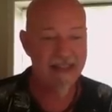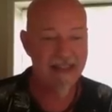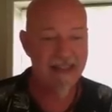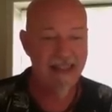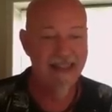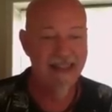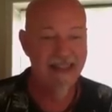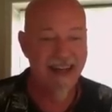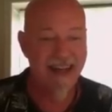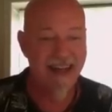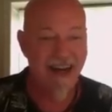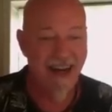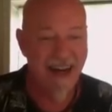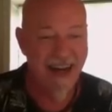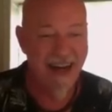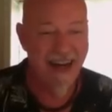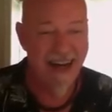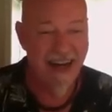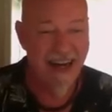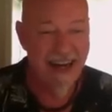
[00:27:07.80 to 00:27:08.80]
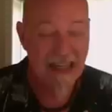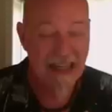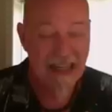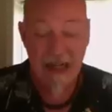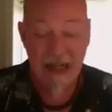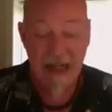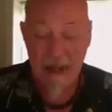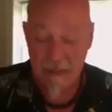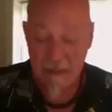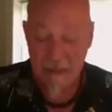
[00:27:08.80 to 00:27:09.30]
yeah.
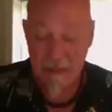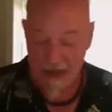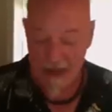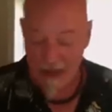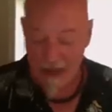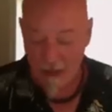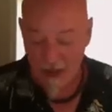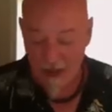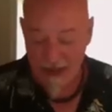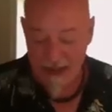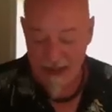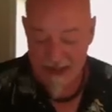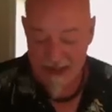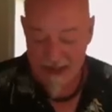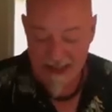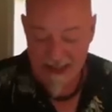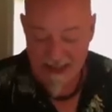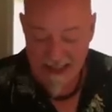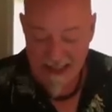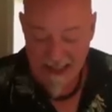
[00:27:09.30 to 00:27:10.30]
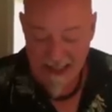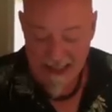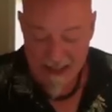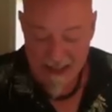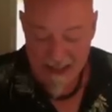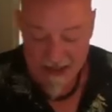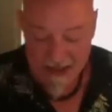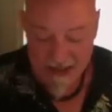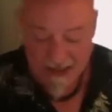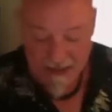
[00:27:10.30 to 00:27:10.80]
but one of the things that
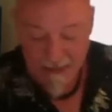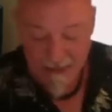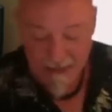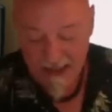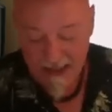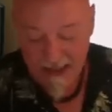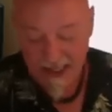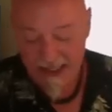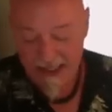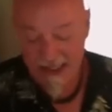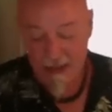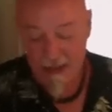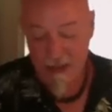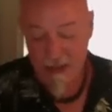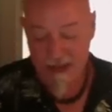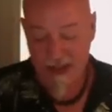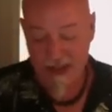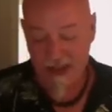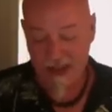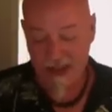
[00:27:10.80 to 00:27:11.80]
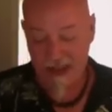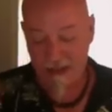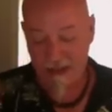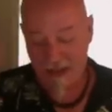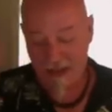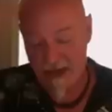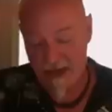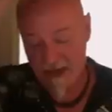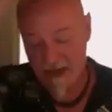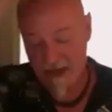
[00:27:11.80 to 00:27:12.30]
interested me, like you were talking
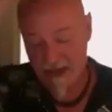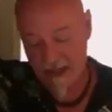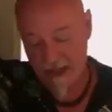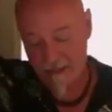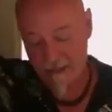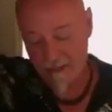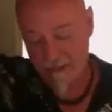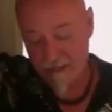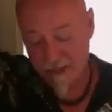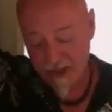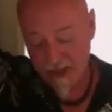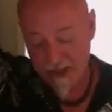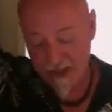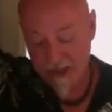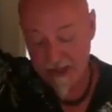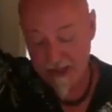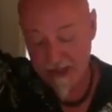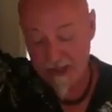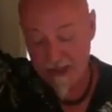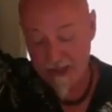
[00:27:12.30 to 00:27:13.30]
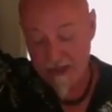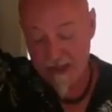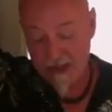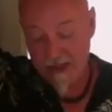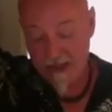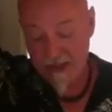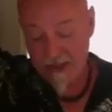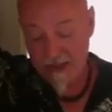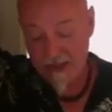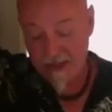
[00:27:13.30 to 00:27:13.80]
about, um,
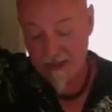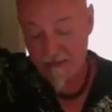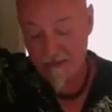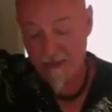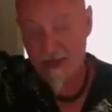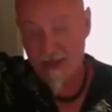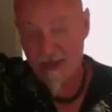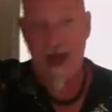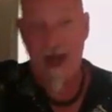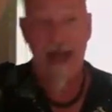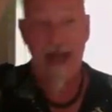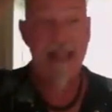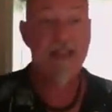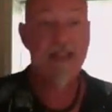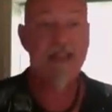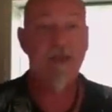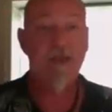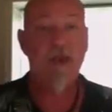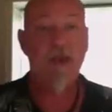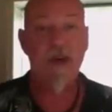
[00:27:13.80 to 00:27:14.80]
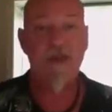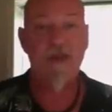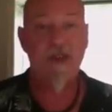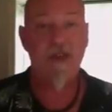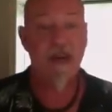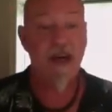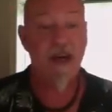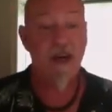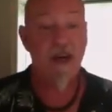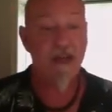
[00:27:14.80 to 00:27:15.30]
so I used to work for
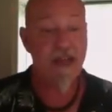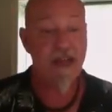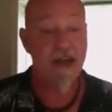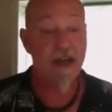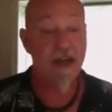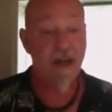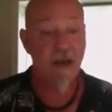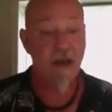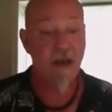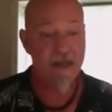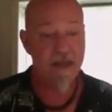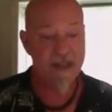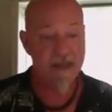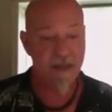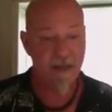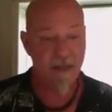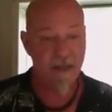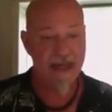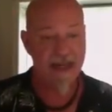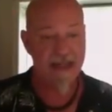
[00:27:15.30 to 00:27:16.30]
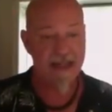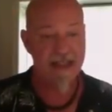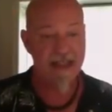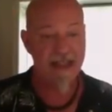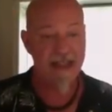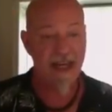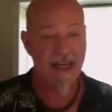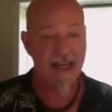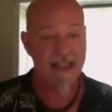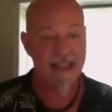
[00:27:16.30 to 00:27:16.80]
the healthcare companies back in the
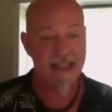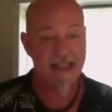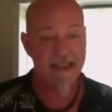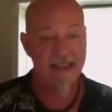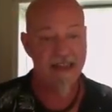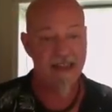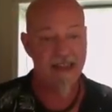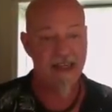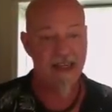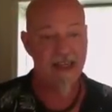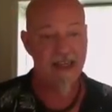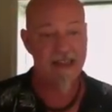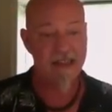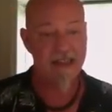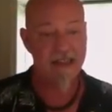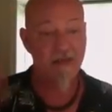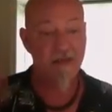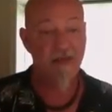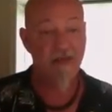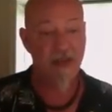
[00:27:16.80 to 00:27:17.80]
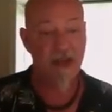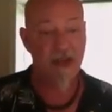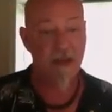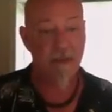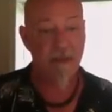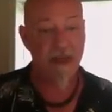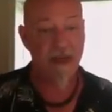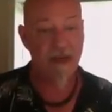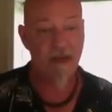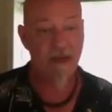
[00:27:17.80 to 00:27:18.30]
90s, uh, some very
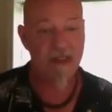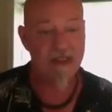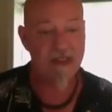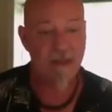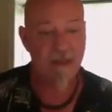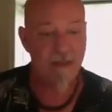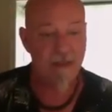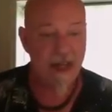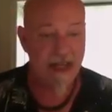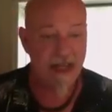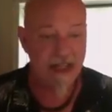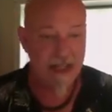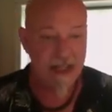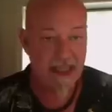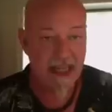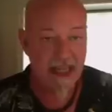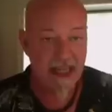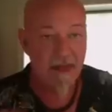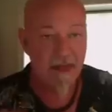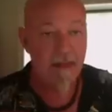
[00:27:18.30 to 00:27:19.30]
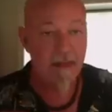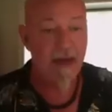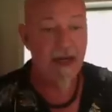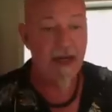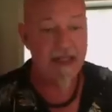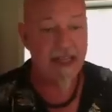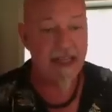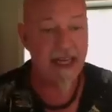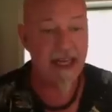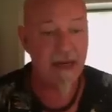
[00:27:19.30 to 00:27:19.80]
big ones. I'm not going to name them
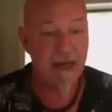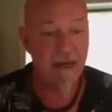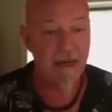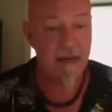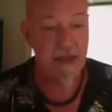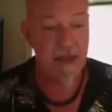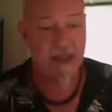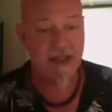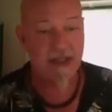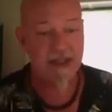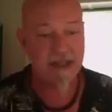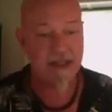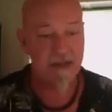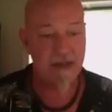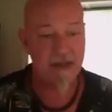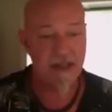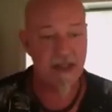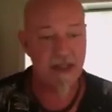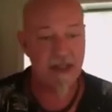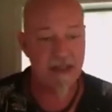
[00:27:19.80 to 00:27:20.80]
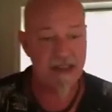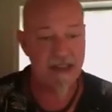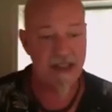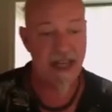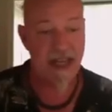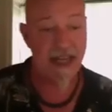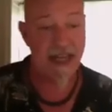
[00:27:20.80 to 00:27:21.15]
on camera because I'm going to slag